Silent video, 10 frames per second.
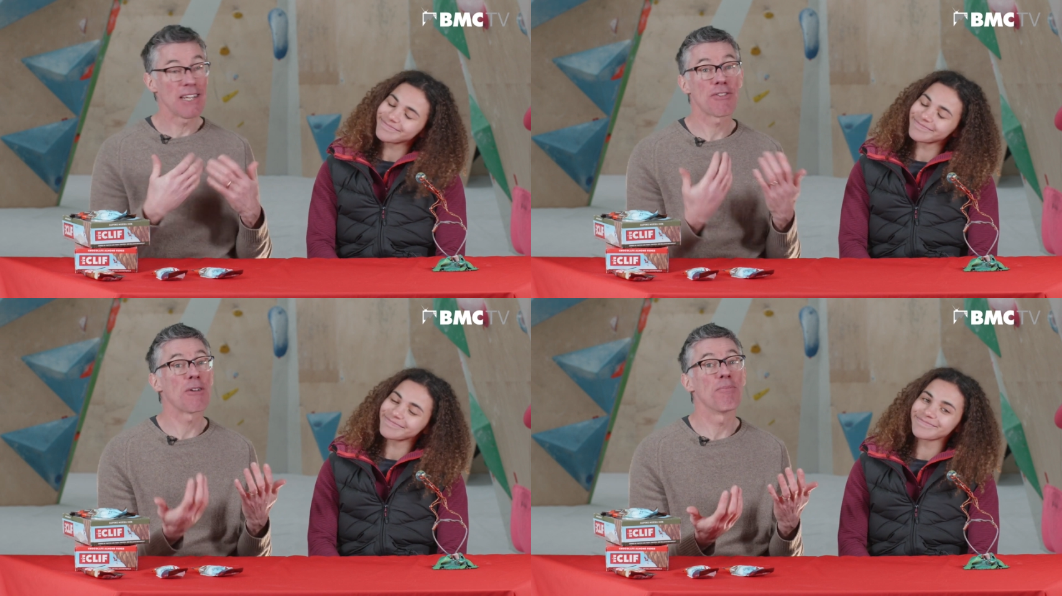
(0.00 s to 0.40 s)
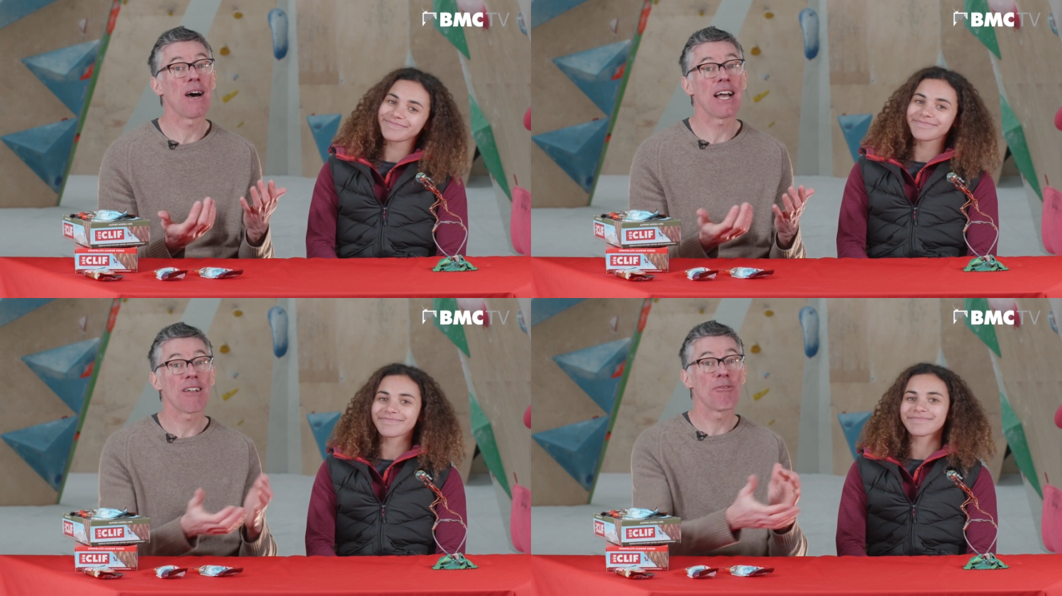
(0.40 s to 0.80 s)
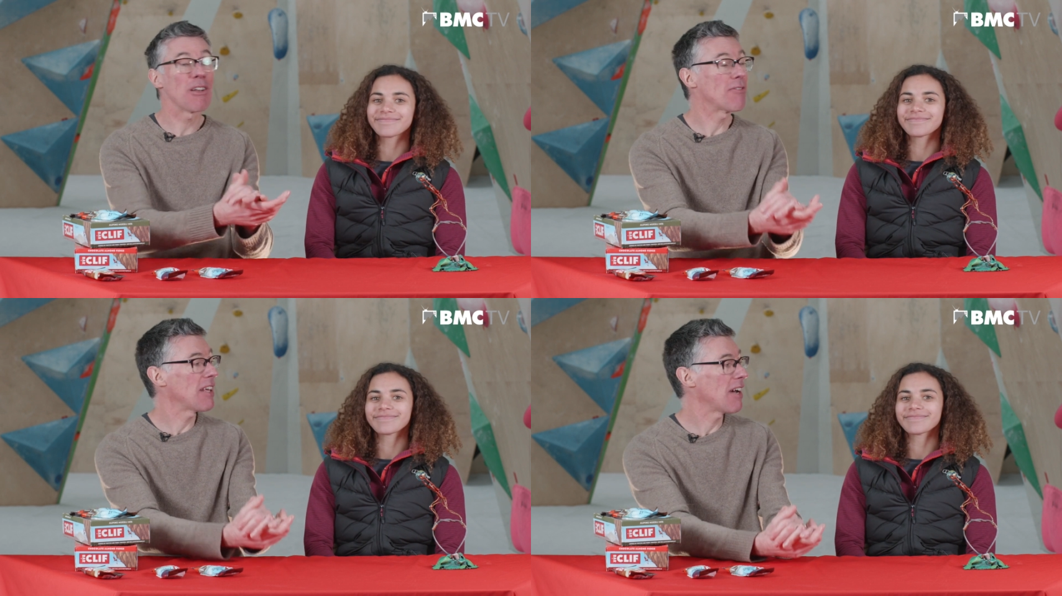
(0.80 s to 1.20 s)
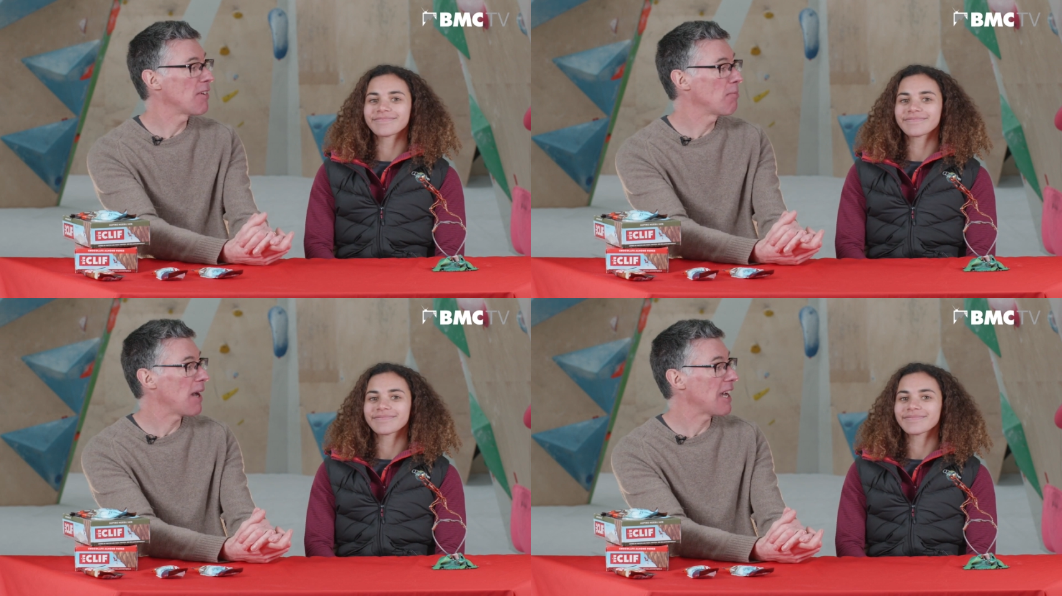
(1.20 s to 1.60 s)
Speaker 1: If you can ever come back, we'd love
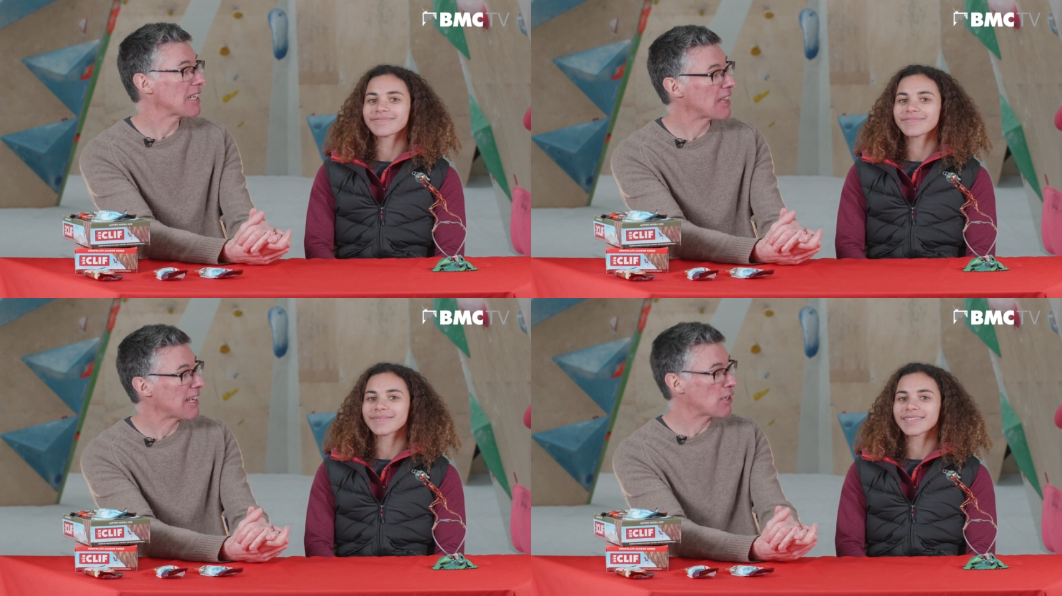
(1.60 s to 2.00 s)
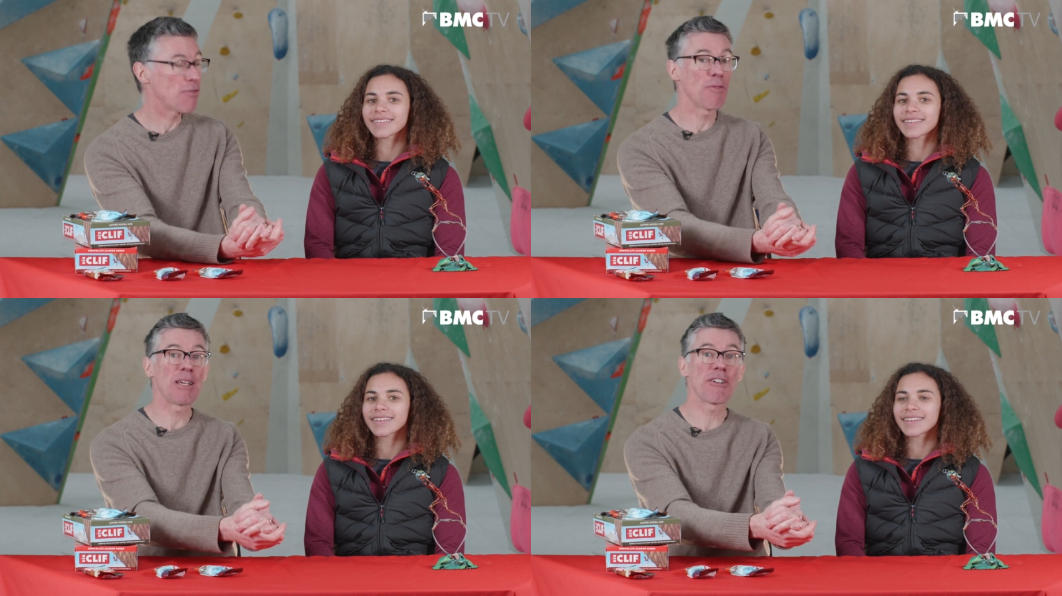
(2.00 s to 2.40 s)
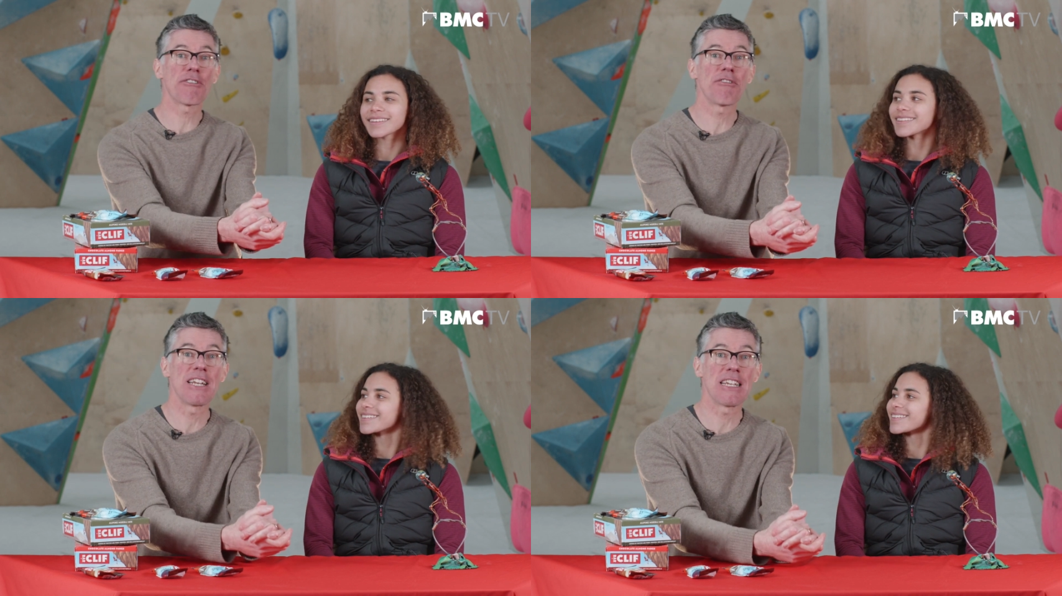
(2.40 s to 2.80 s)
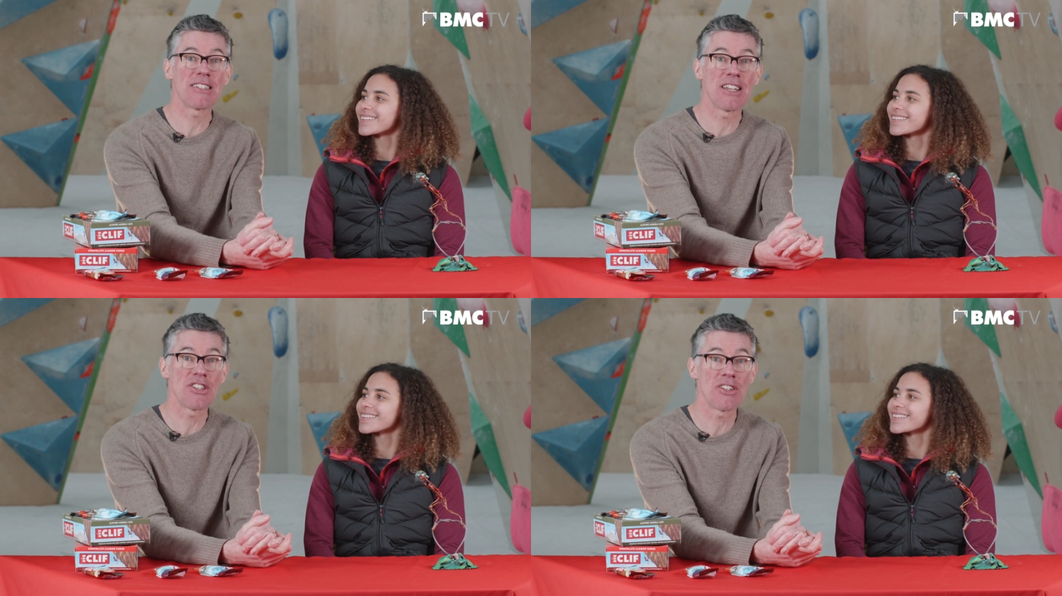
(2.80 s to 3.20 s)
to have you back. And thank you for my
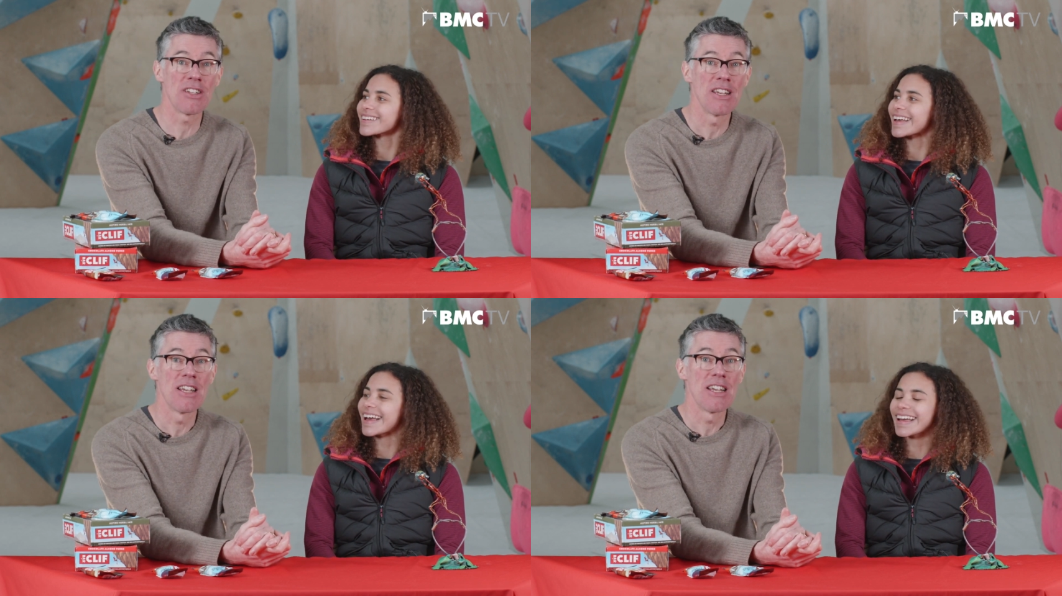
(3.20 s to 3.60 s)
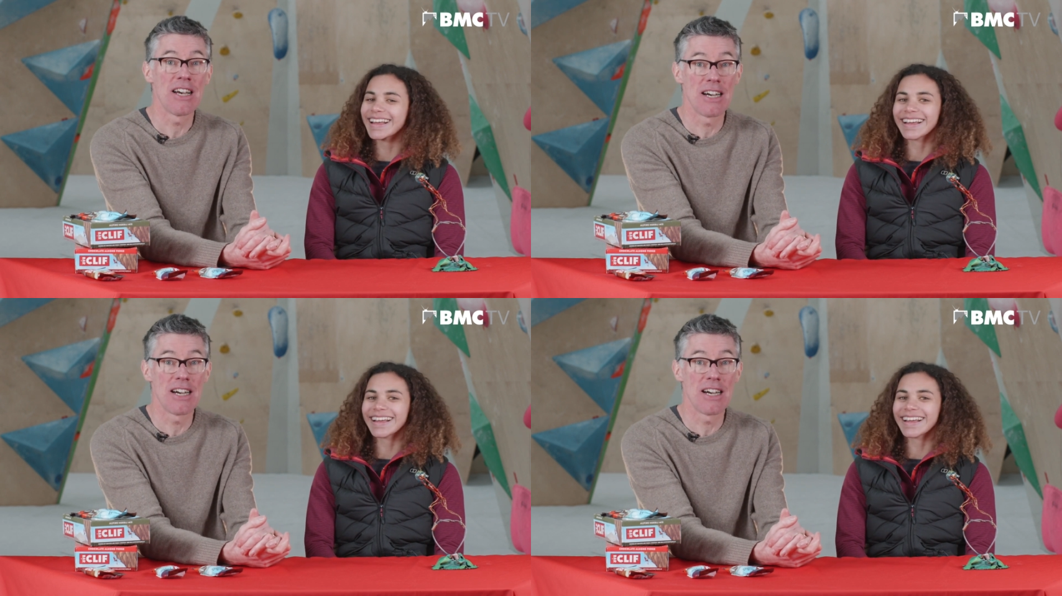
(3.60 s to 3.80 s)
training session,